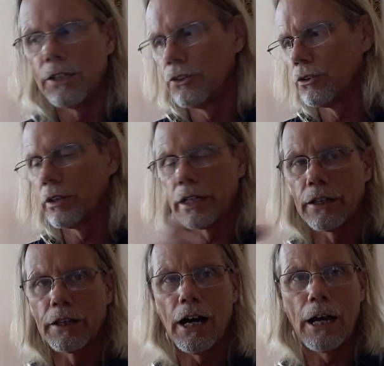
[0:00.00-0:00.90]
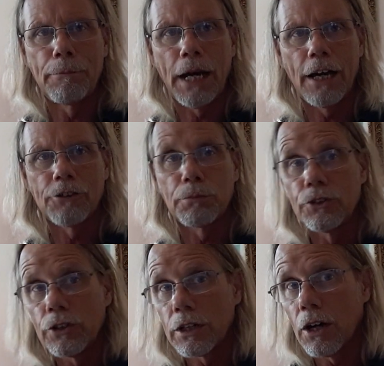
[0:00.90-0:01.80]
You do that on the high pass, but
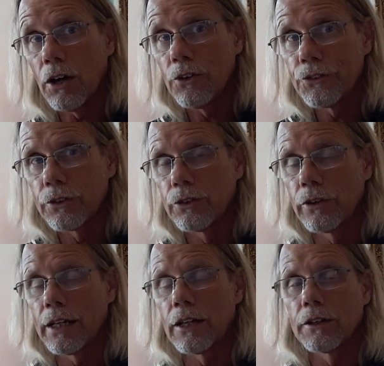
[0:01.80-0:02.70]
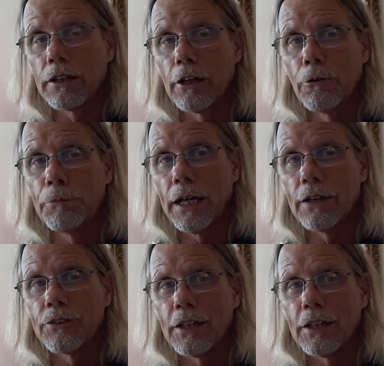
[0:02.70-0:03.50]
you can also do that on the low pass.